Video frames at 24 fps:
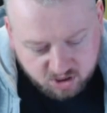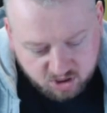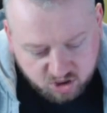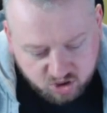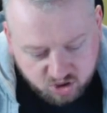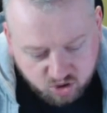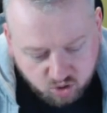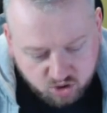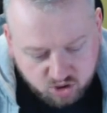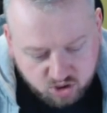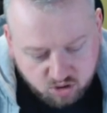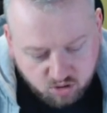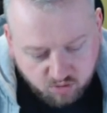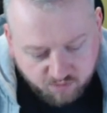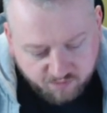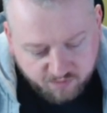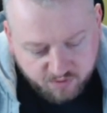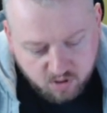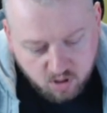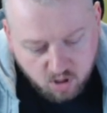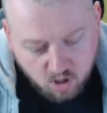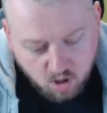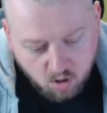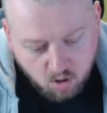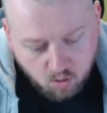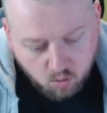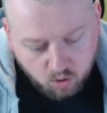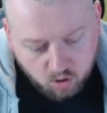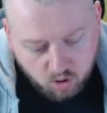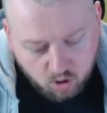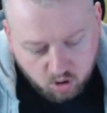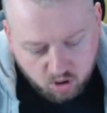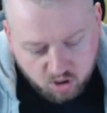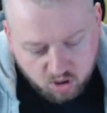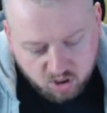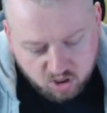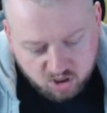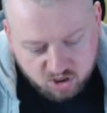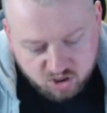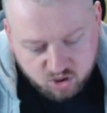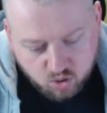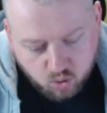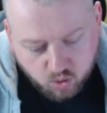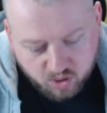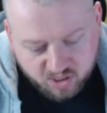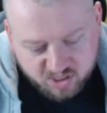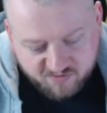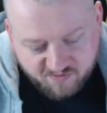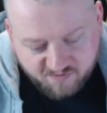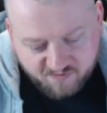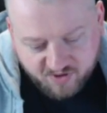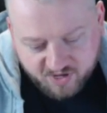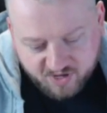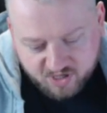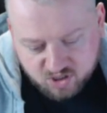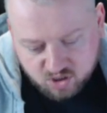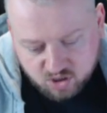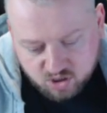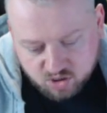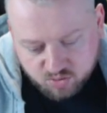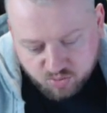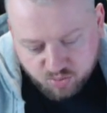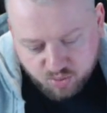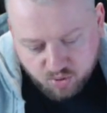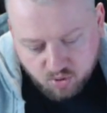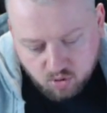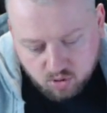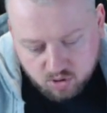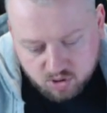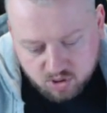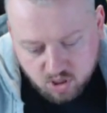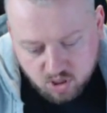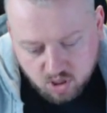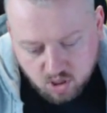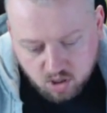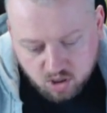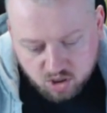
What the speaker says: dust cover, one Oculus Quest facial support,